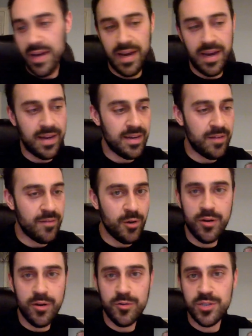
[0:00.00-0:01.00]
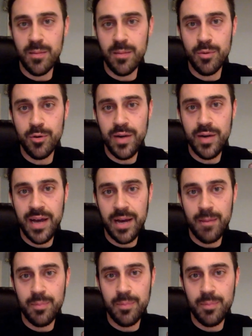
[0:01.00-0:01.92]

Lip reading: And if you're interested in boot camp,